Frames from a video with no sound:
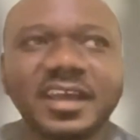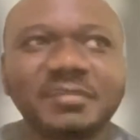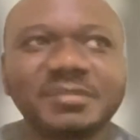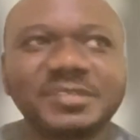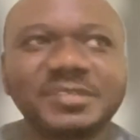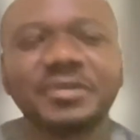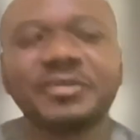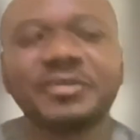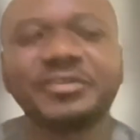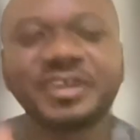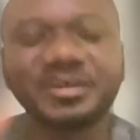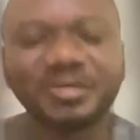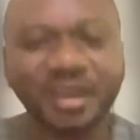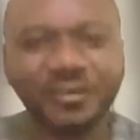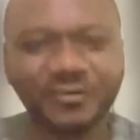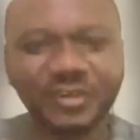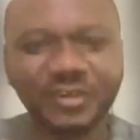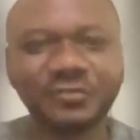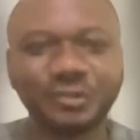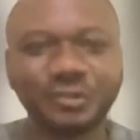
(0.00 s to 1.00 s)
surrounded by
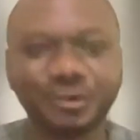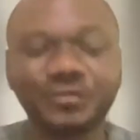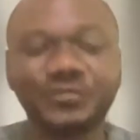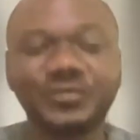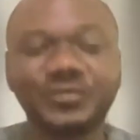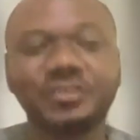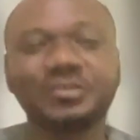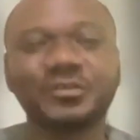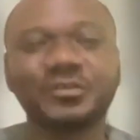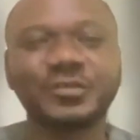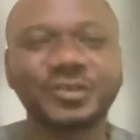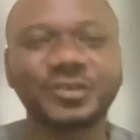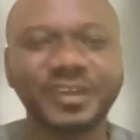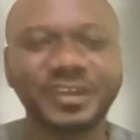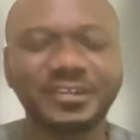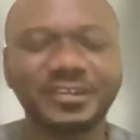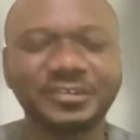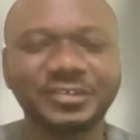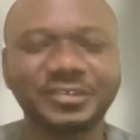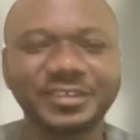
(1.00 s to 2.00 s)
Francophone
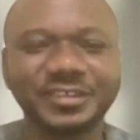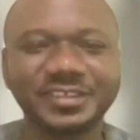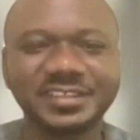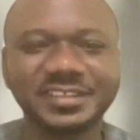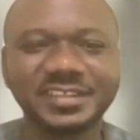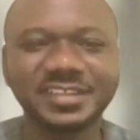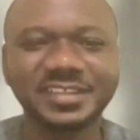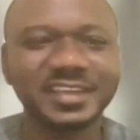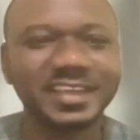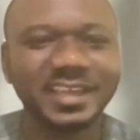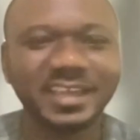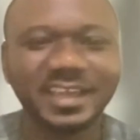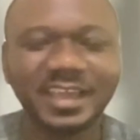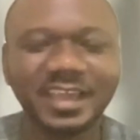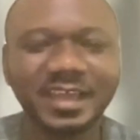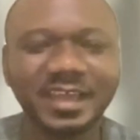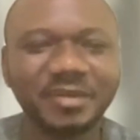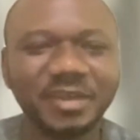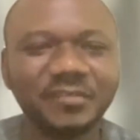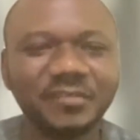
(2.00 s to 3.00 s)
countries,
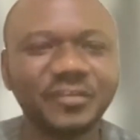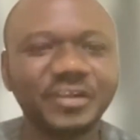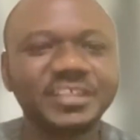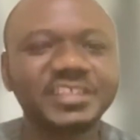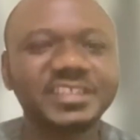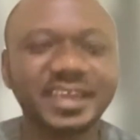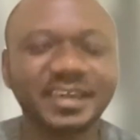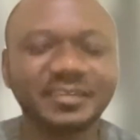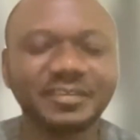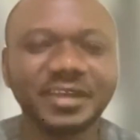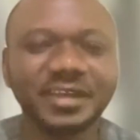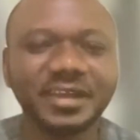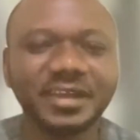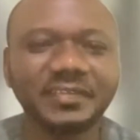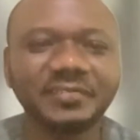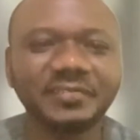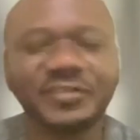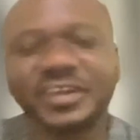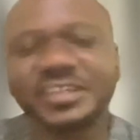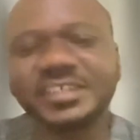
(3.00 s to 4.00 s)
a
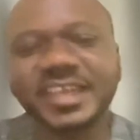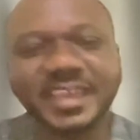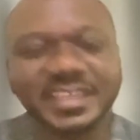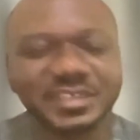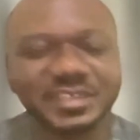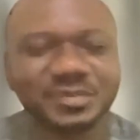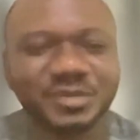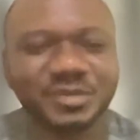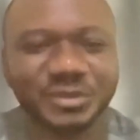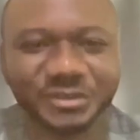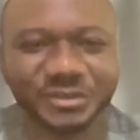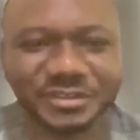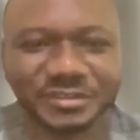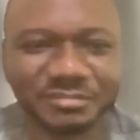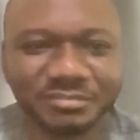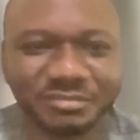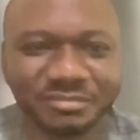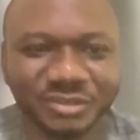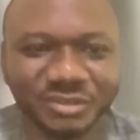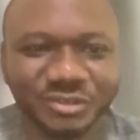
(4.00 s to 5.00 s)
French expert,
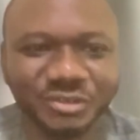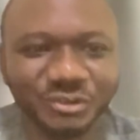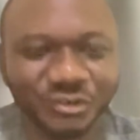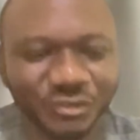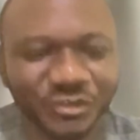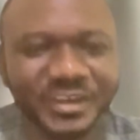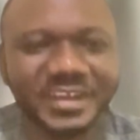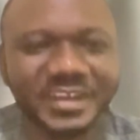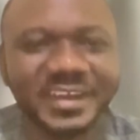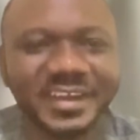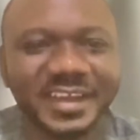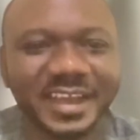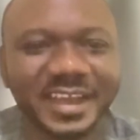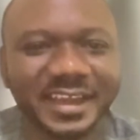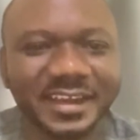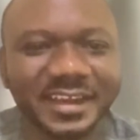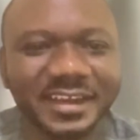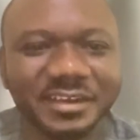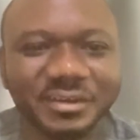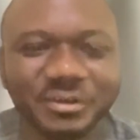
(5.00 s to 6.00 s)
you know, trained in
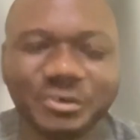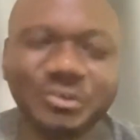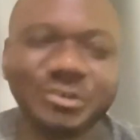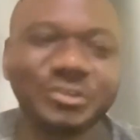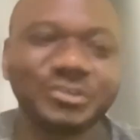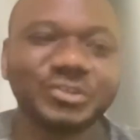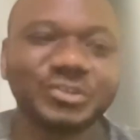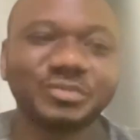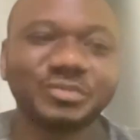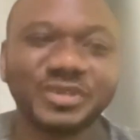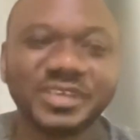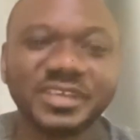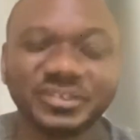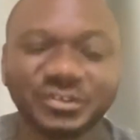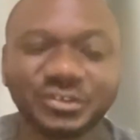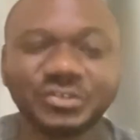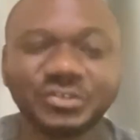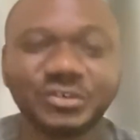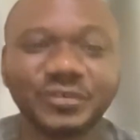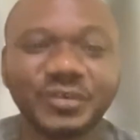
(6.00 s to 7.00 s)
Ghana, could also be a
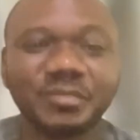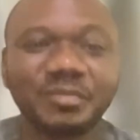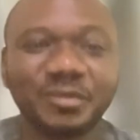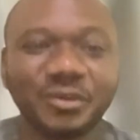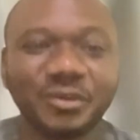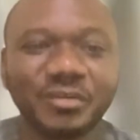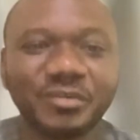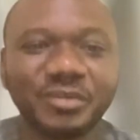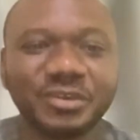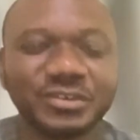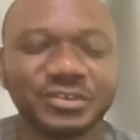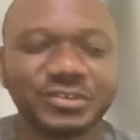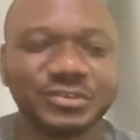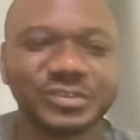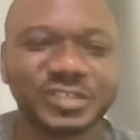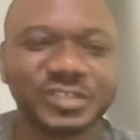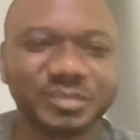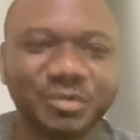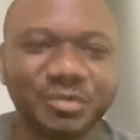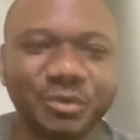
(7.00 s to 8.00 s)
source of employment to
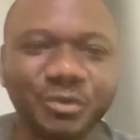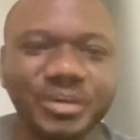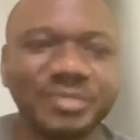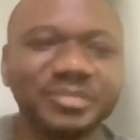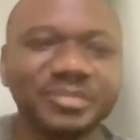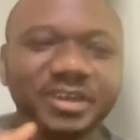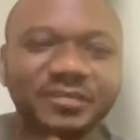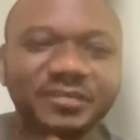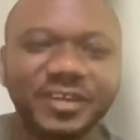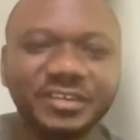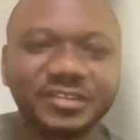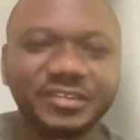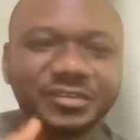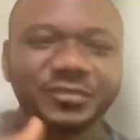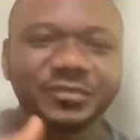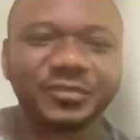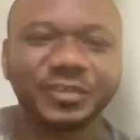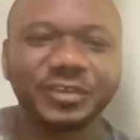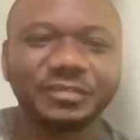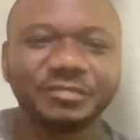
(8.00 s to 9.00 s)
support the
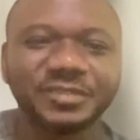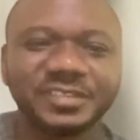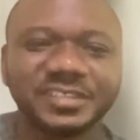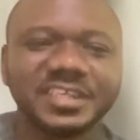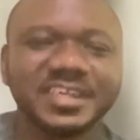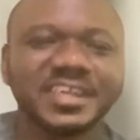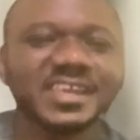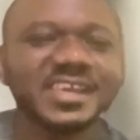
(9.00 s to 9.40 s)
manufacturing firms